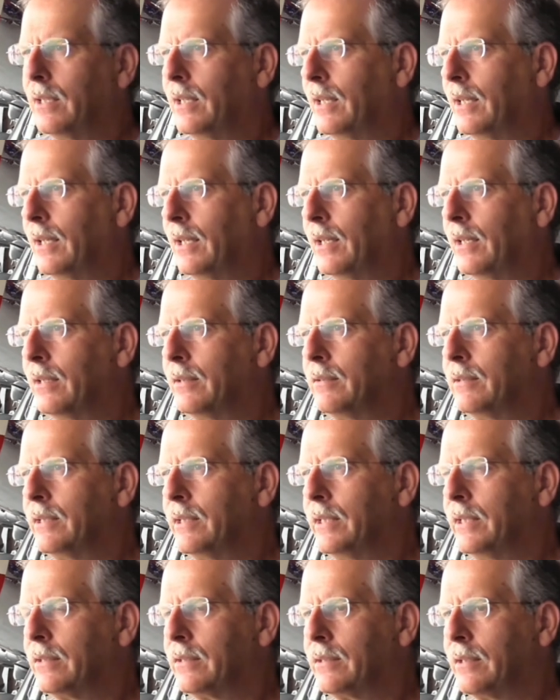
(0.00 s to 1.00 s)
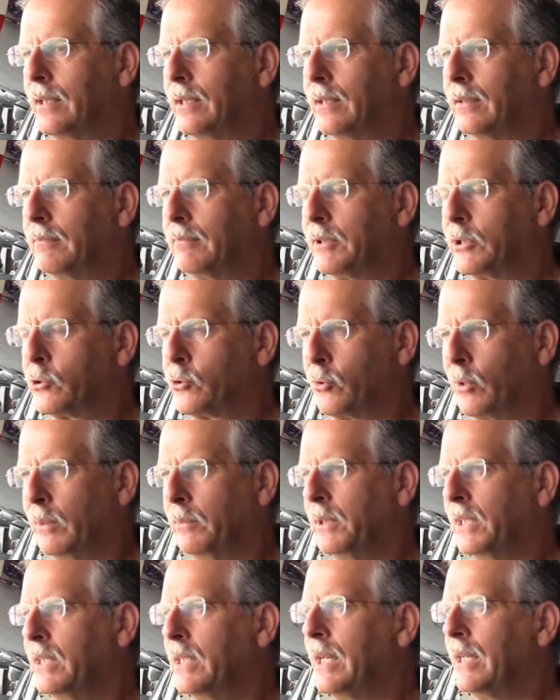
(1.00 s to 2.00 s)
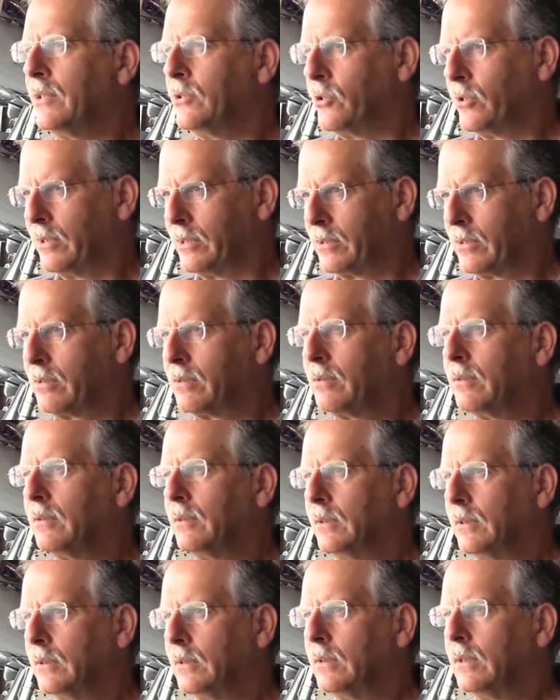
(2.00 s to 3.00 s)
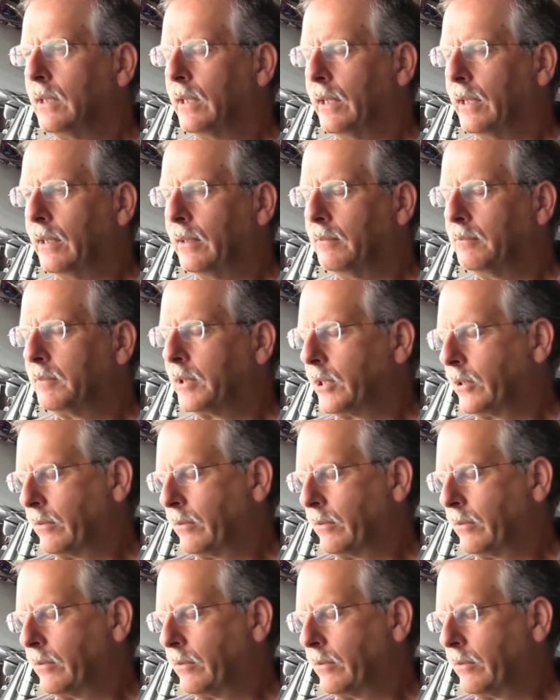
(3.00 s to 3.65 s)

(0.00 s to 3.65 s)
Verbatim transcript: uh, it's uh, extremely dangerous. Um,